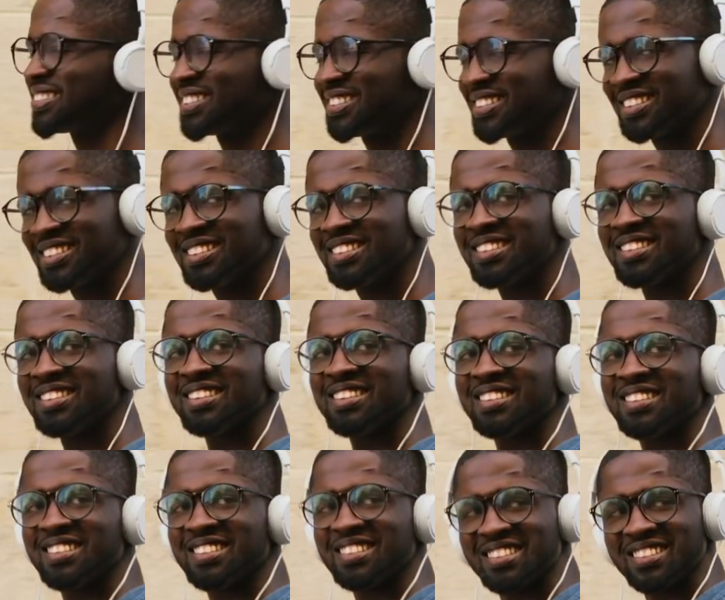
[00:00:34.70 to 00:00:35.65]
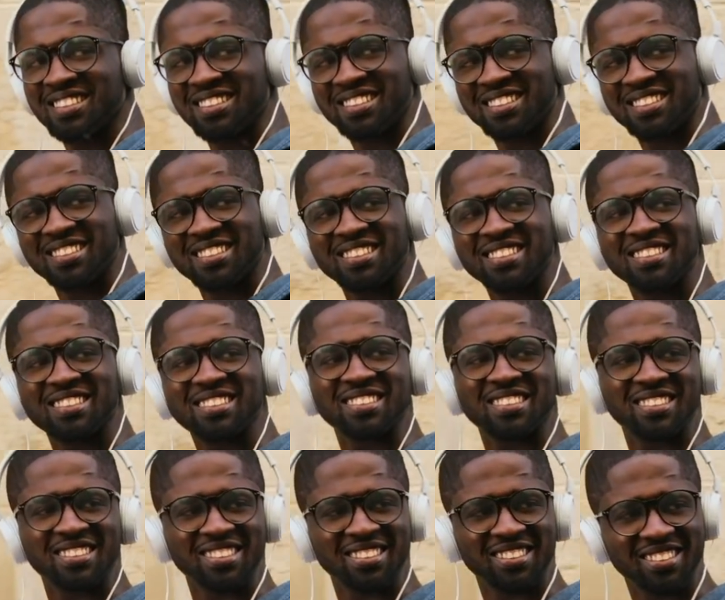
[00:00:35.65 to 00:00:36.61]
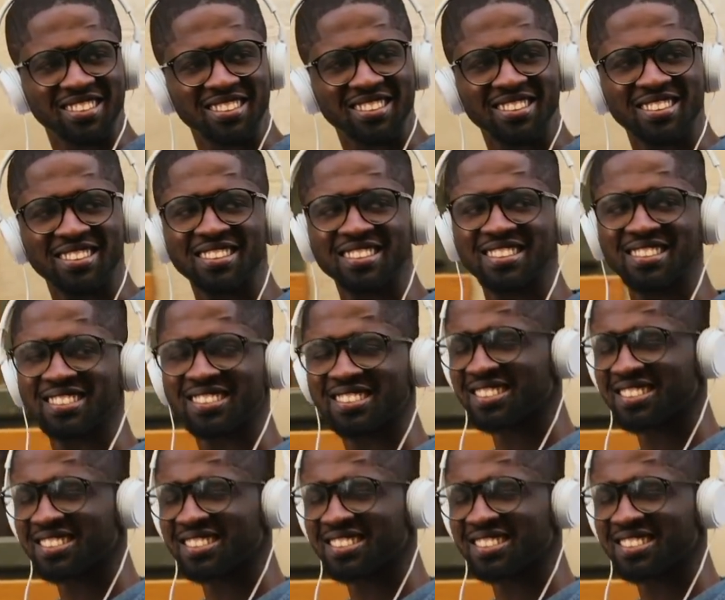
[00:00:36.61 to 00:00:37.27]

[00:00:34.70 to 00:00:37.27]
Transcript: balancing a full-time job, a family,